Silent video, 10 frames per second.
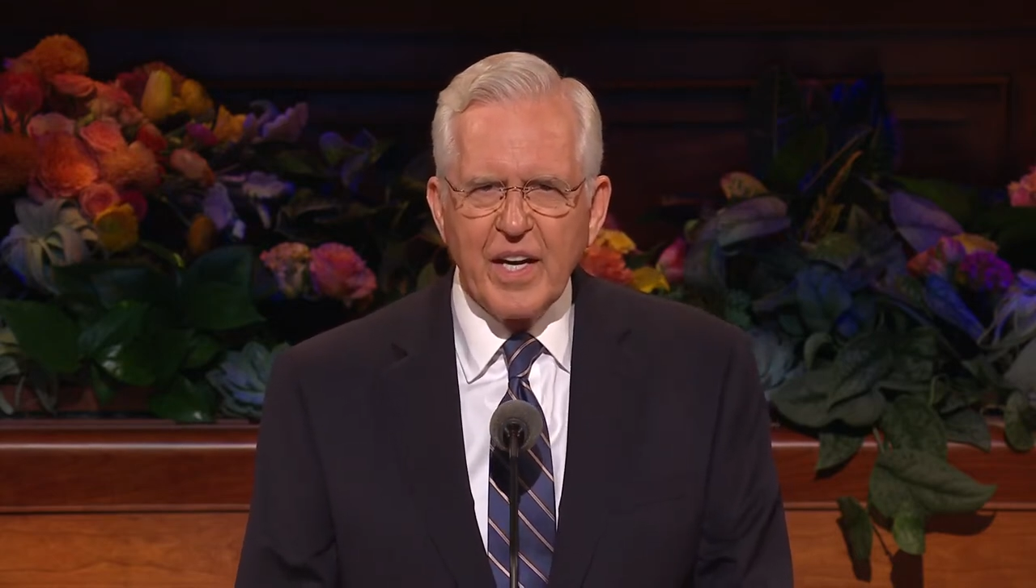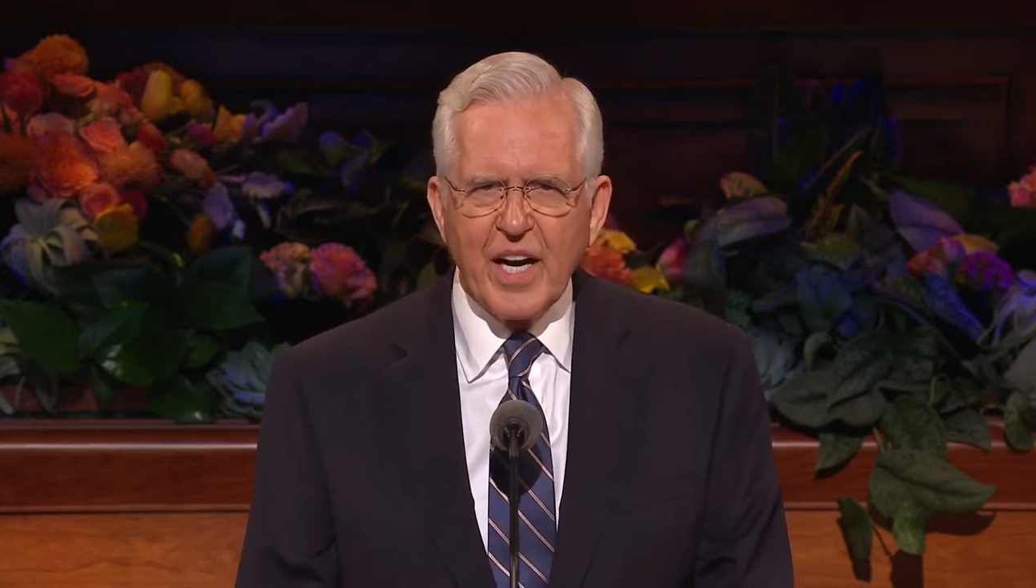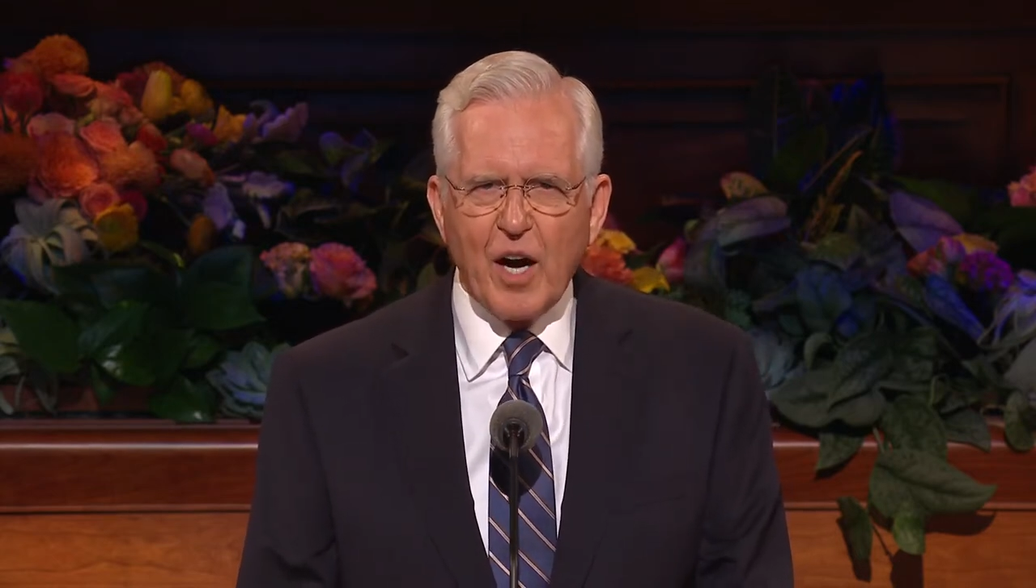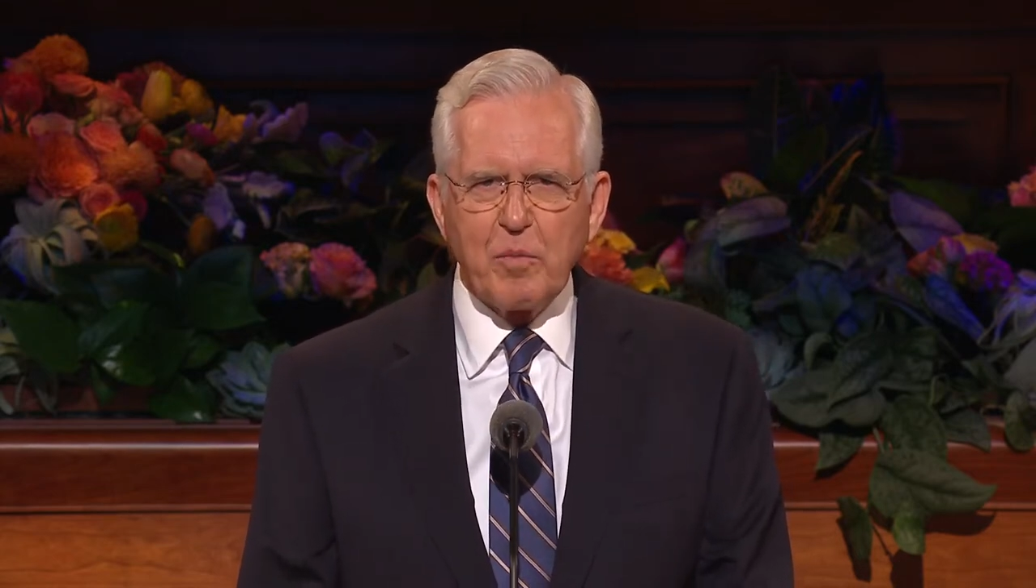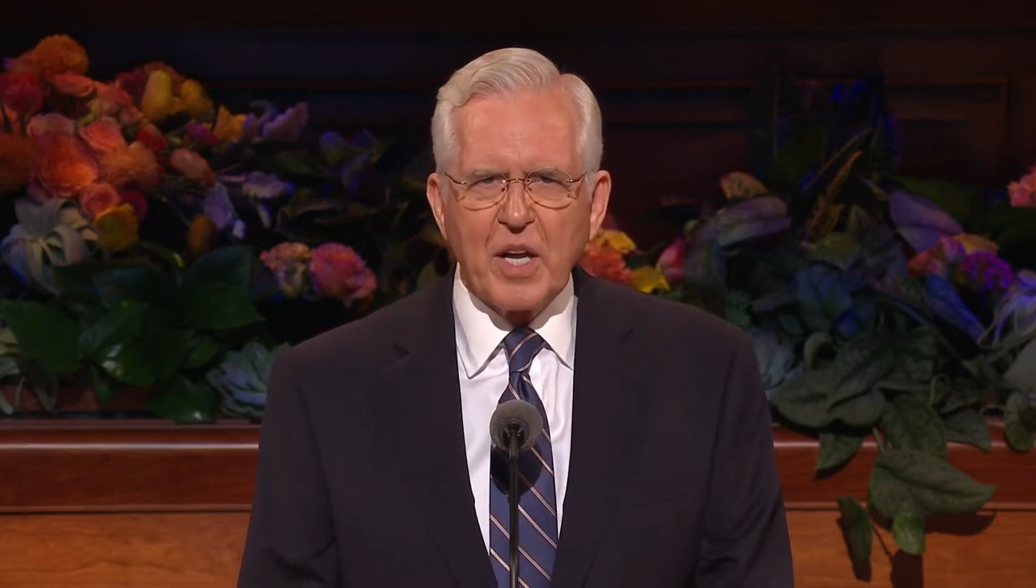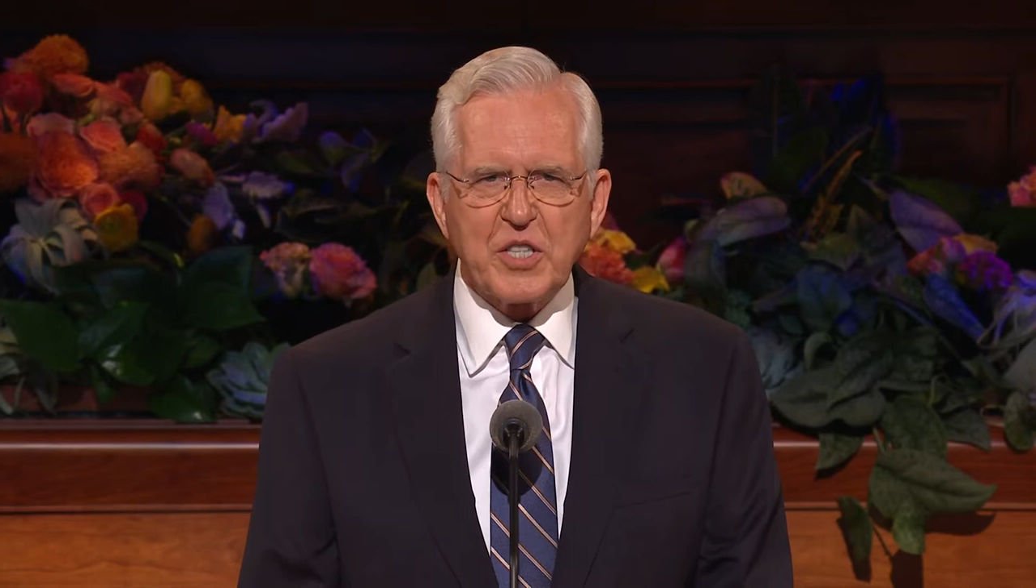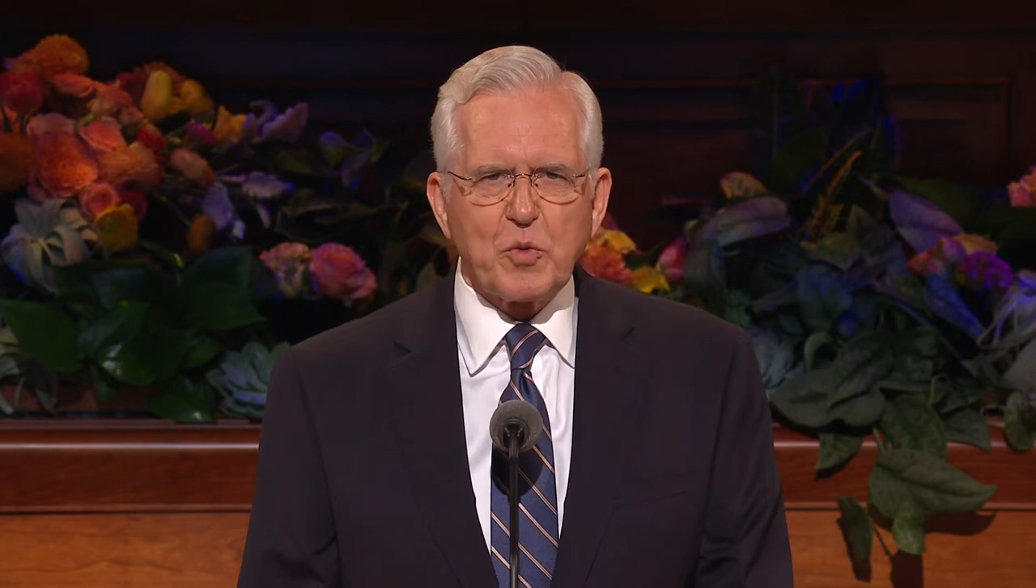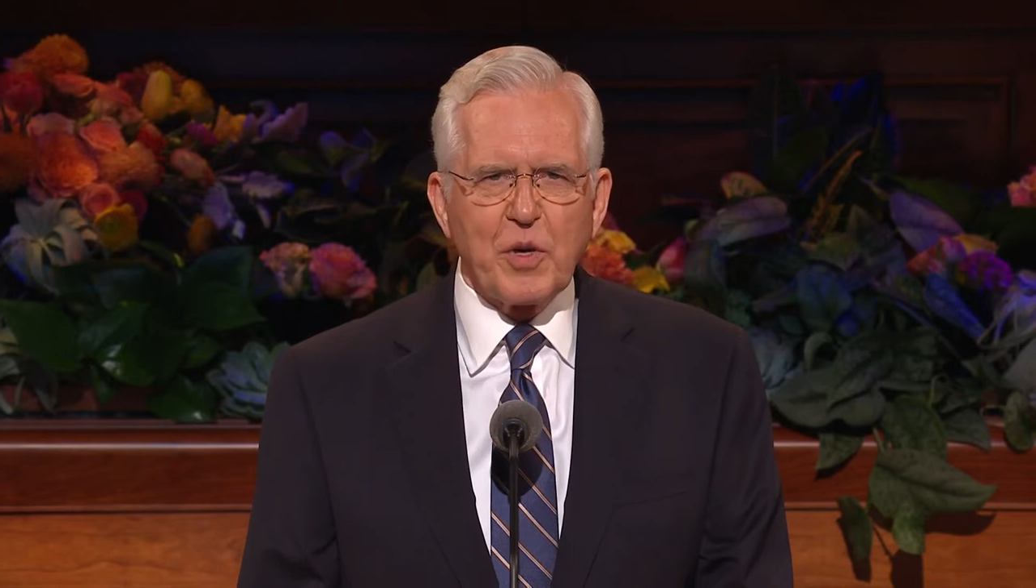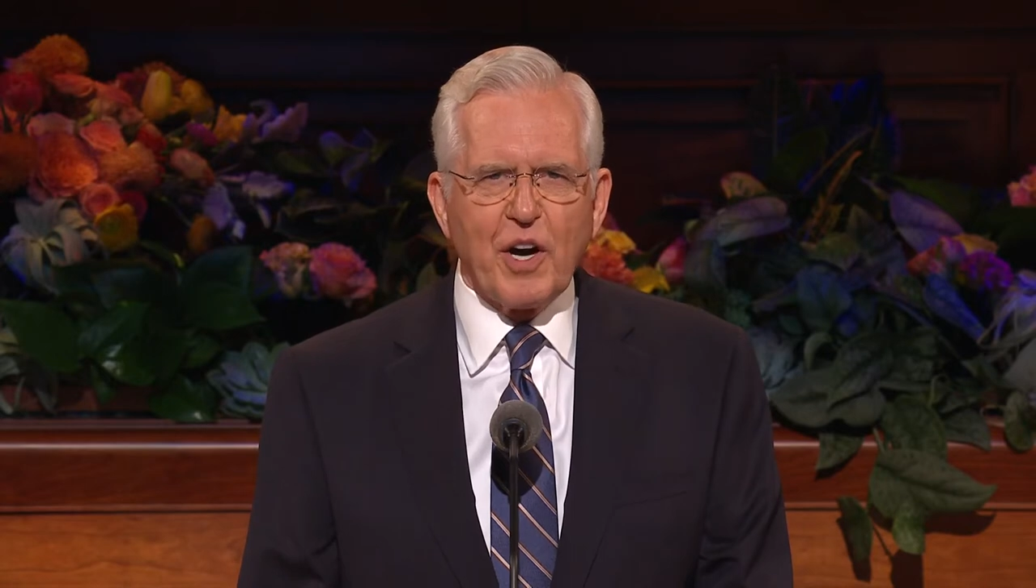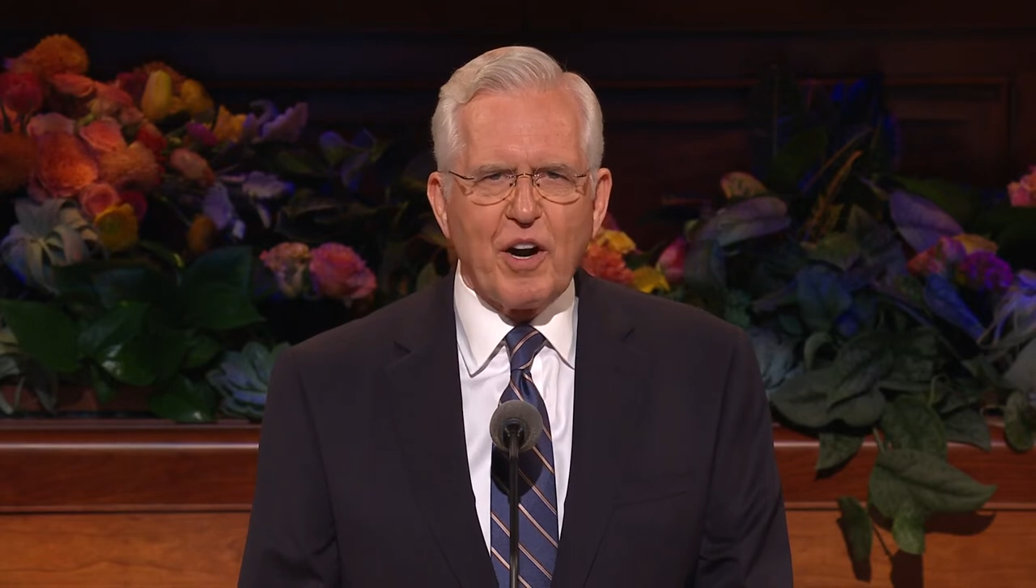How blessed
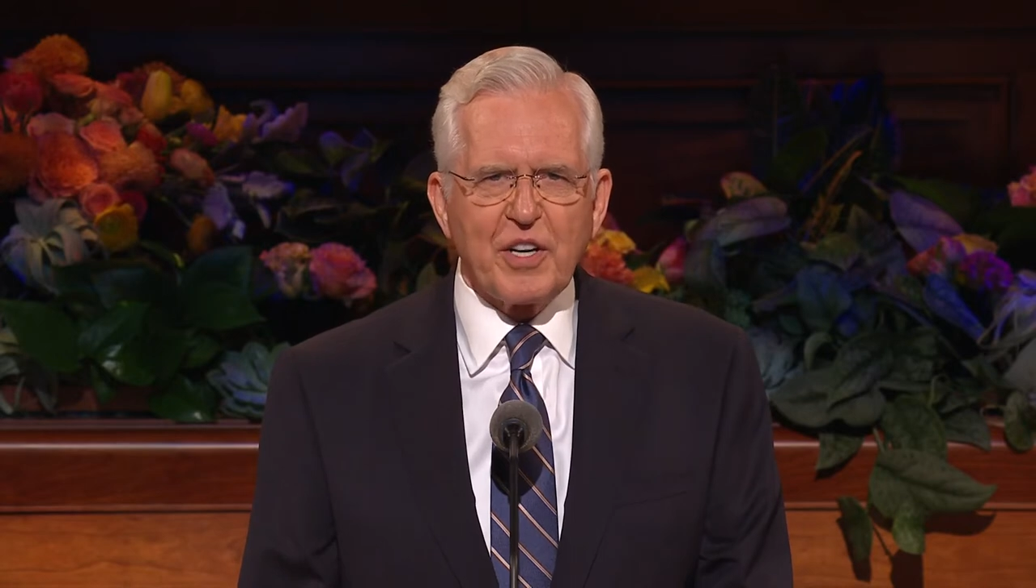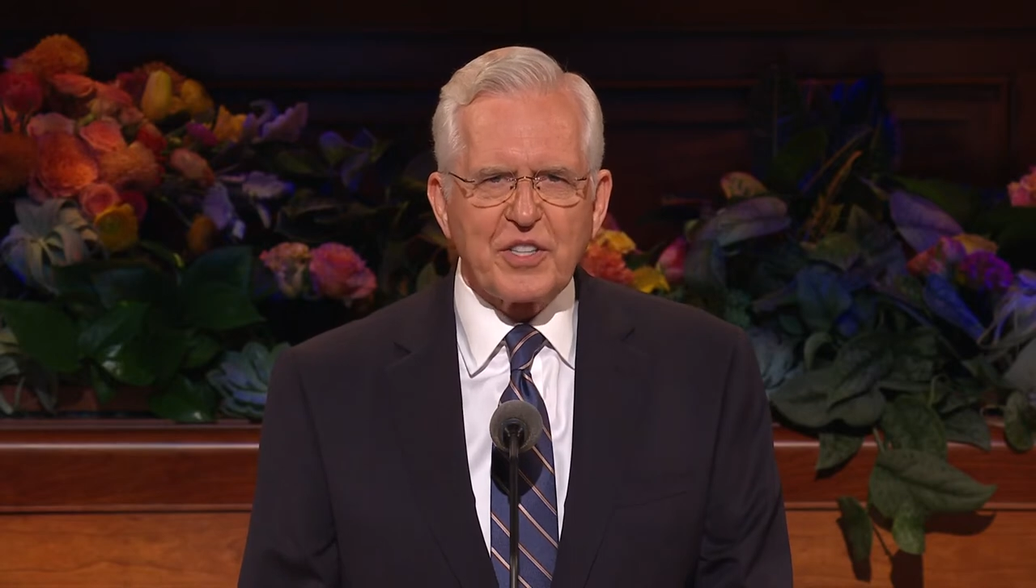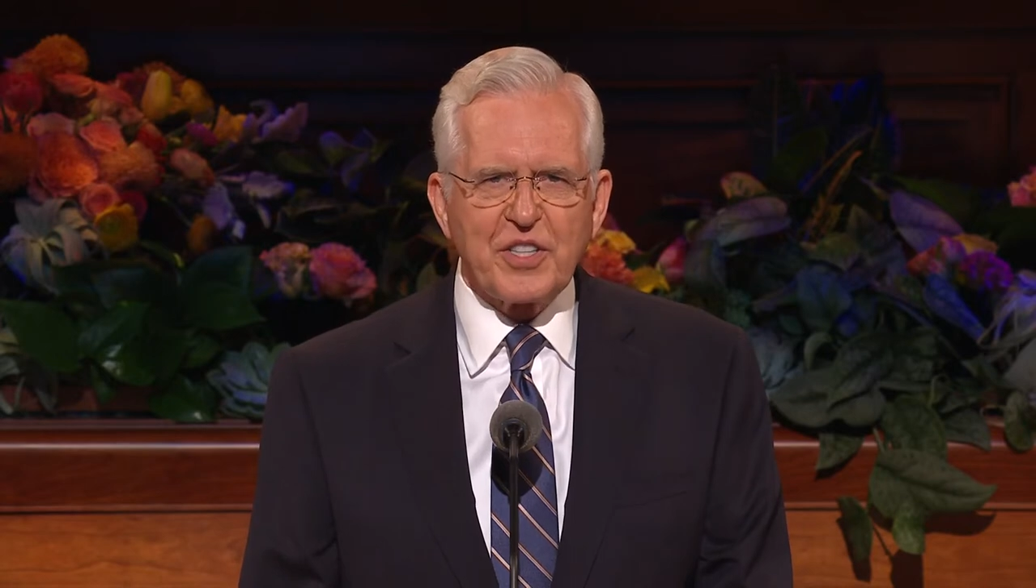we are to